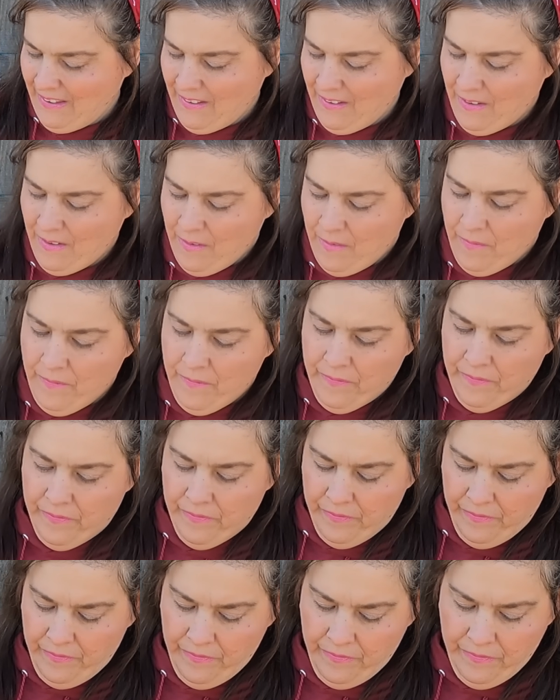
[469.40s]

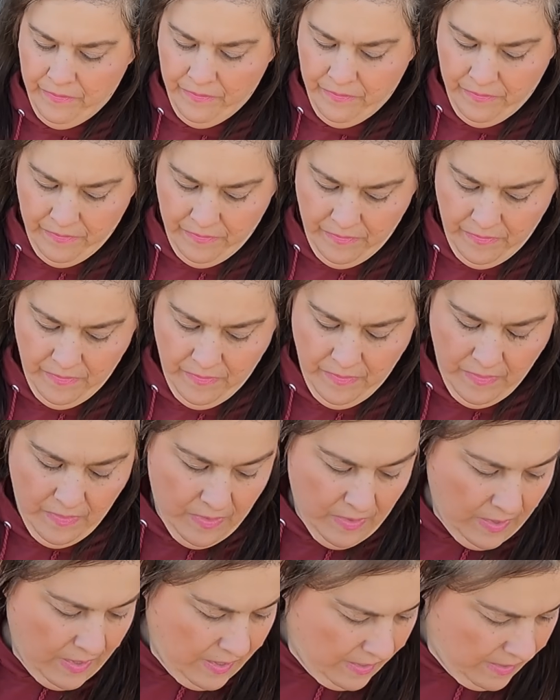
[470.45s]

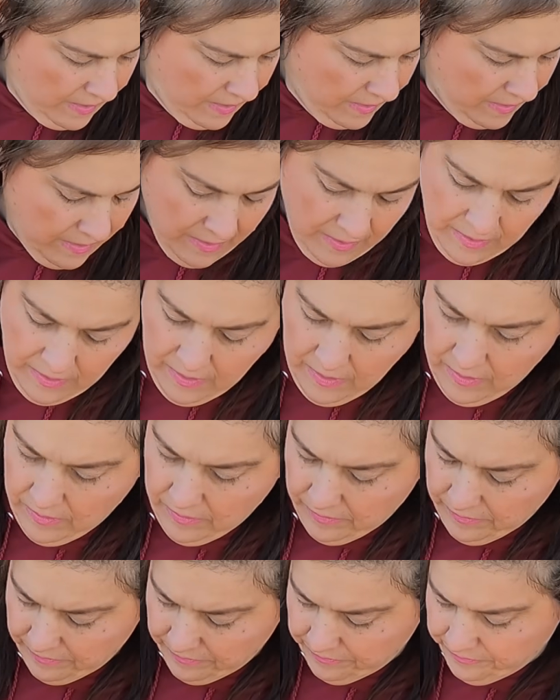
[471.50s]

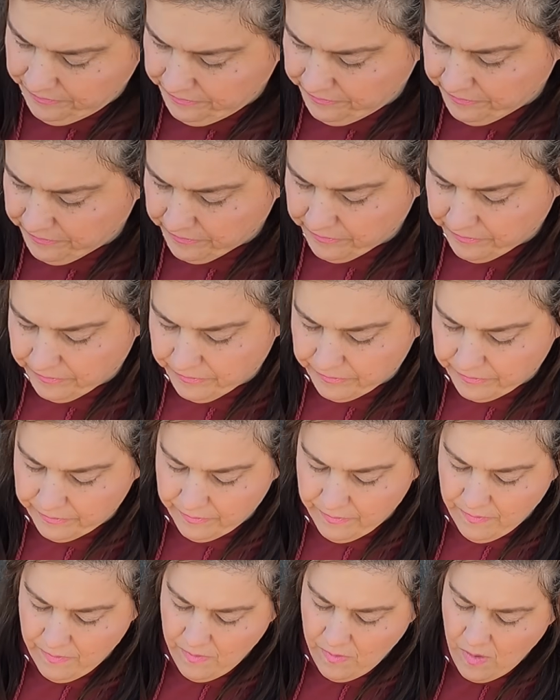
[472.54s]

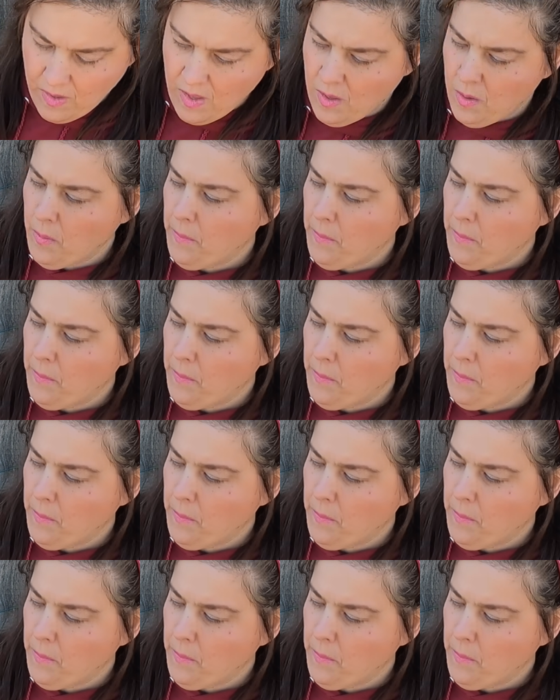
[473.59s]
[no speech]